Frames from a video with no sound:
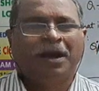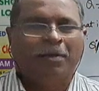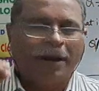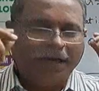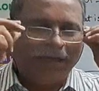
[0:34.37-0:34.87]

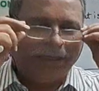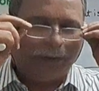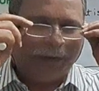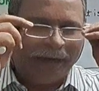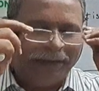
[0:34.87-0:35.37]
My dear
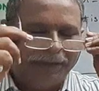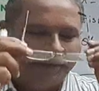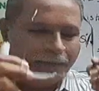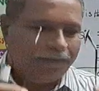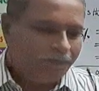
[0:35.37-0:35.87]
students,
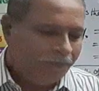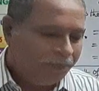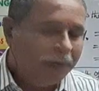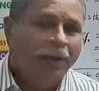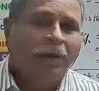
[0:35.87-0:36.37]
in
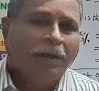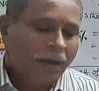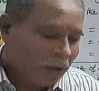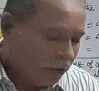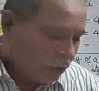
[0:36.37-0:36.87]

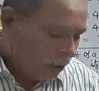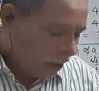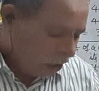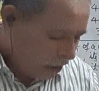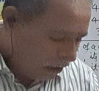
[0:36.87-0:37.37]

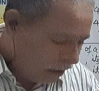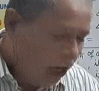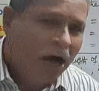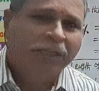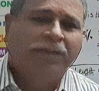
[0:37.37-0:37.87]
the
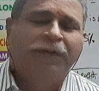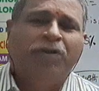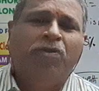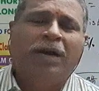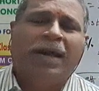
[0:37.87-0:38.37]
last
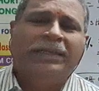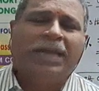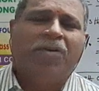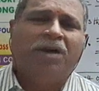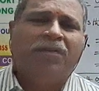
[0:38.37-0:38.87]
video class I
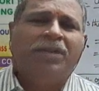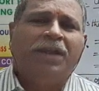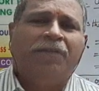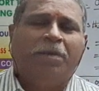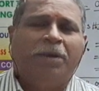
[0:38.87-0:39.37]
have given the
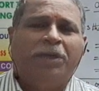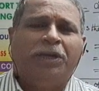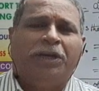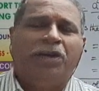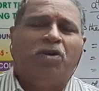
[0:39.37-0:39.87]

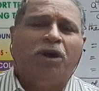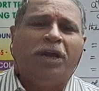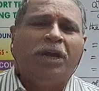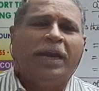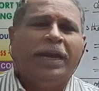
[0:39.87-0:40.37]
information
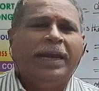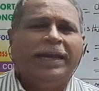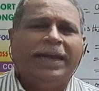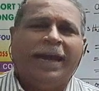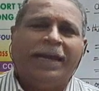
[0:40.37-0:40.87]
regarding
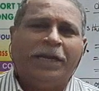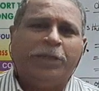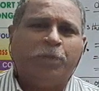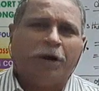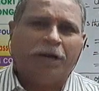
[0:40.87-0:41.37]
NEET
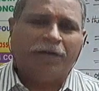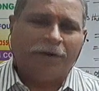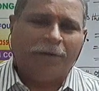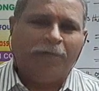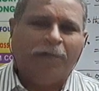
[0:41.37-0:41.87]
entrance point of
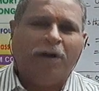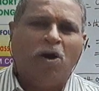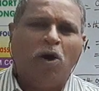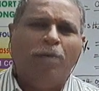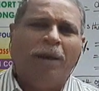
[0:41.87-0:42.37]
view for
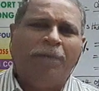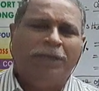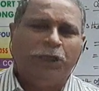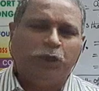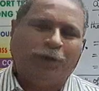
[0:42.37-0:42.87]
all
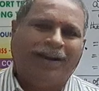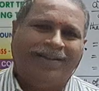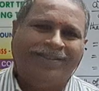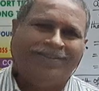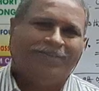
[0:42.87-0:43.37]
BPC
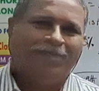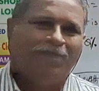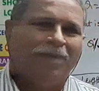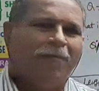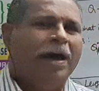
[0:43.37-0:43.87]
students.
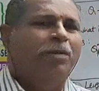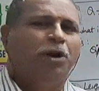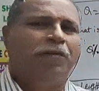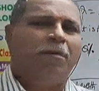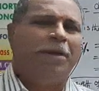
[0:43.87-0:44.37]

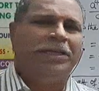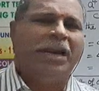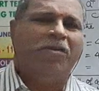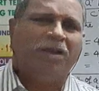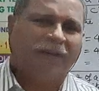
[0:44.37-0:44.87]
Valuable information I
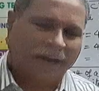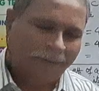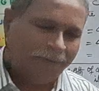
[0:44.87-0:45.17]
have given.